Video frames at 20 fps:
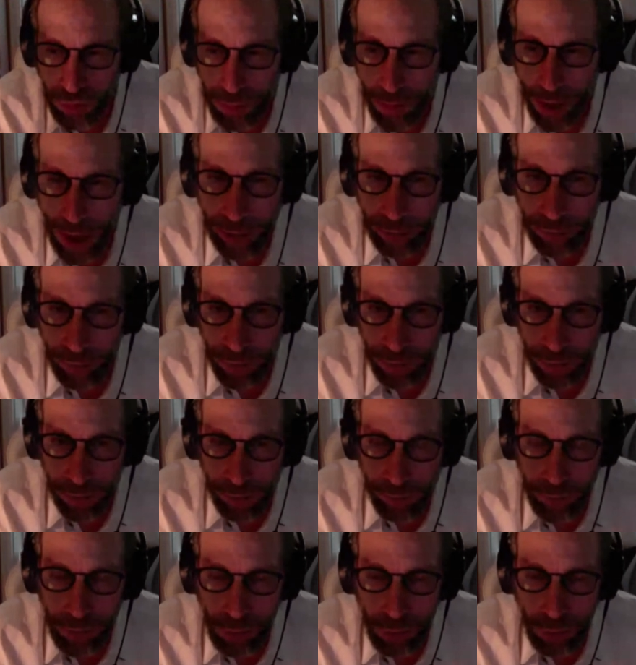the matter
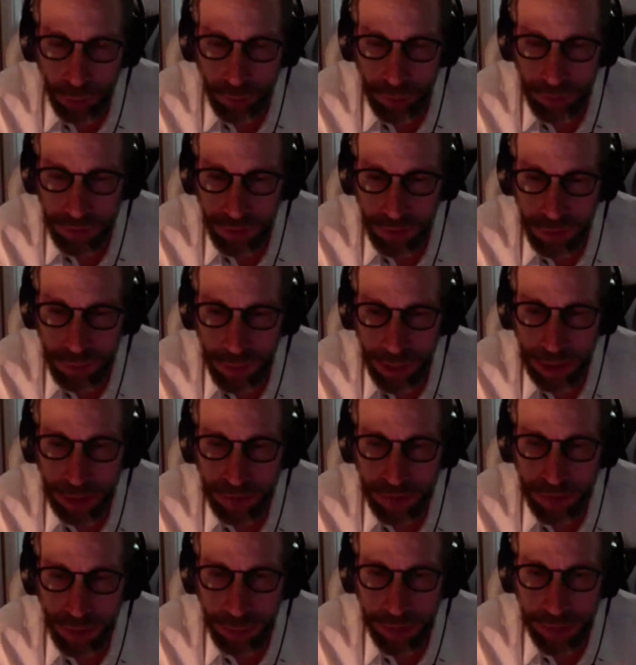of the universe is made
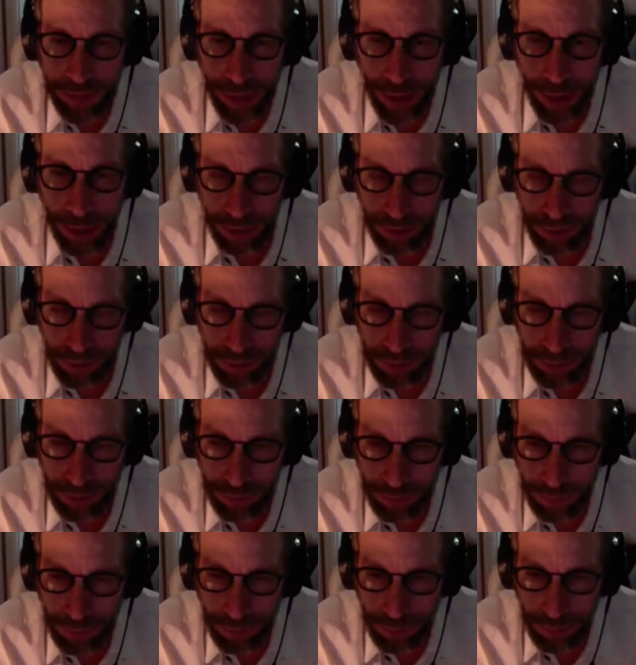of something else.
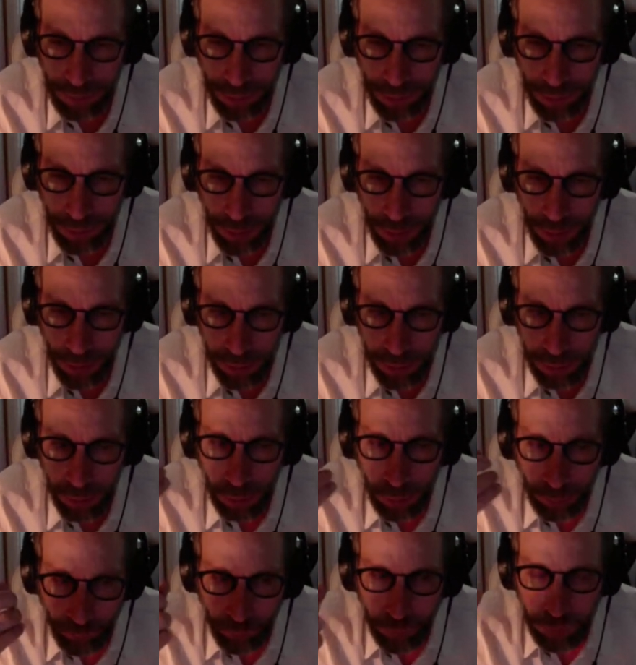So,
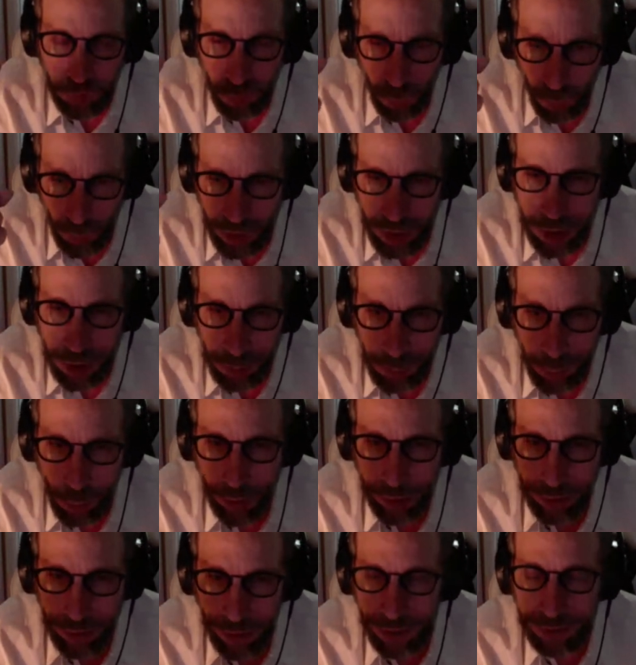the first really
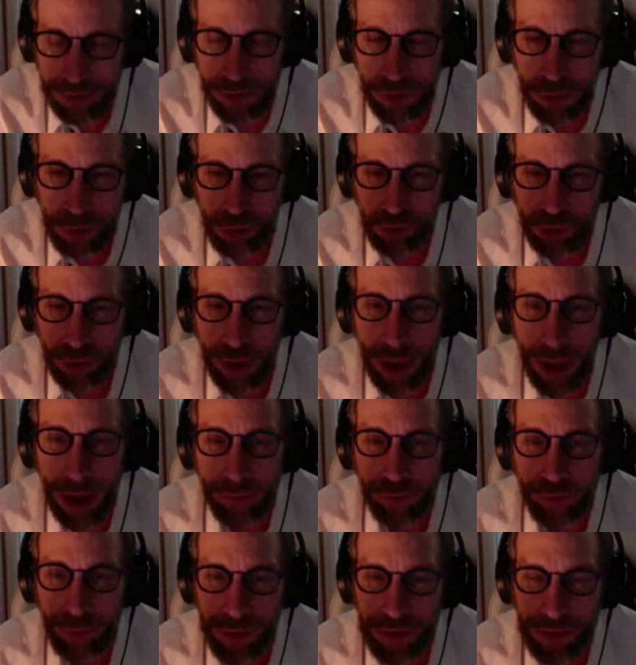important lesson you should
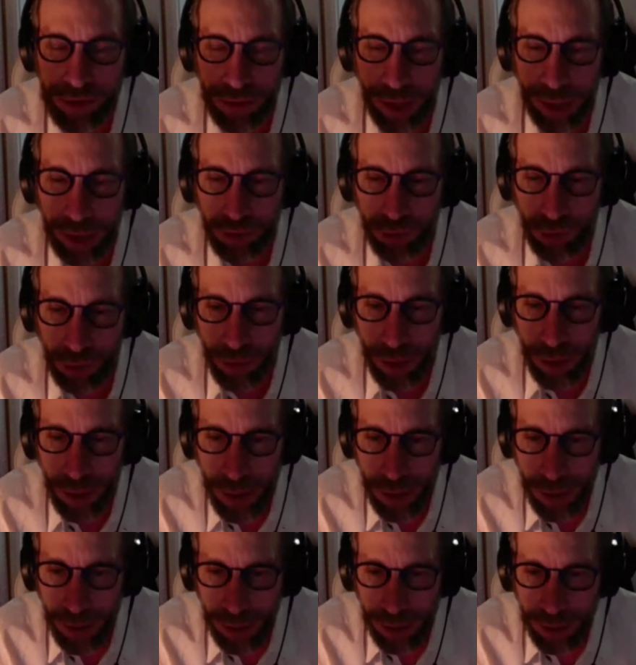have from this lecture
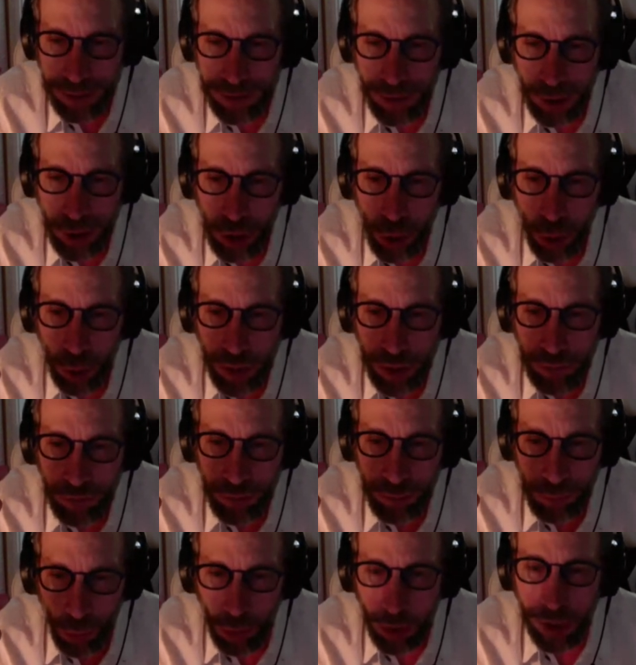is that you're
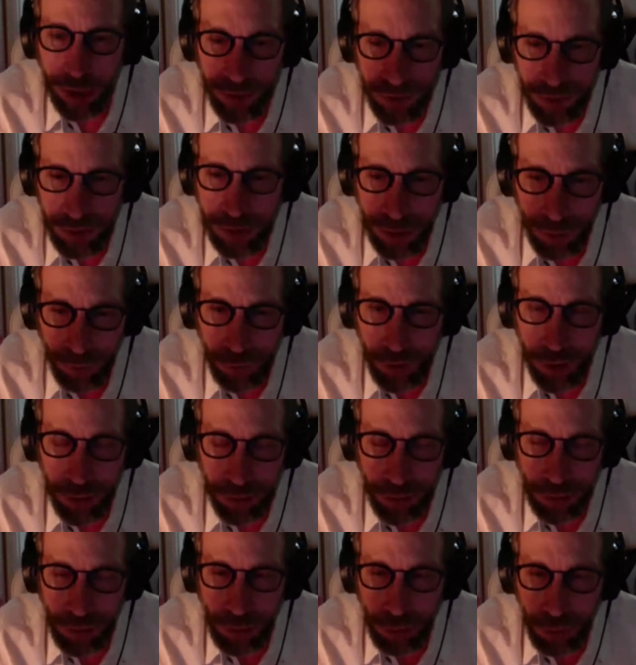even more insignificant
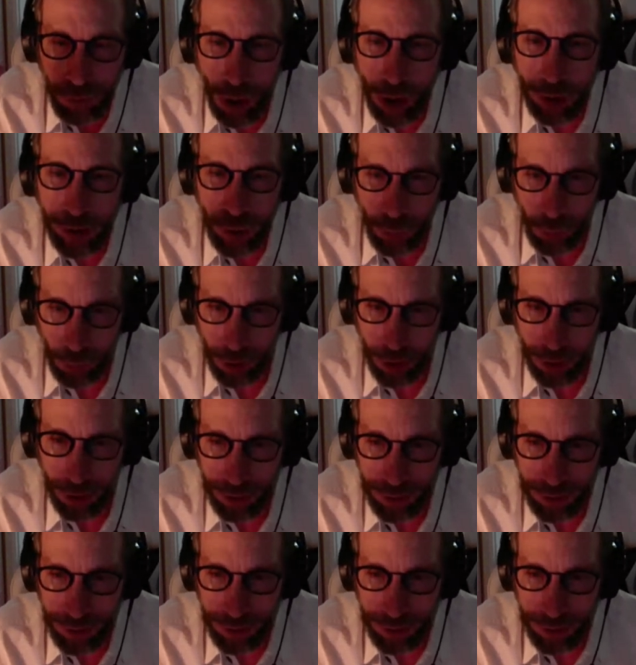than you thought you were.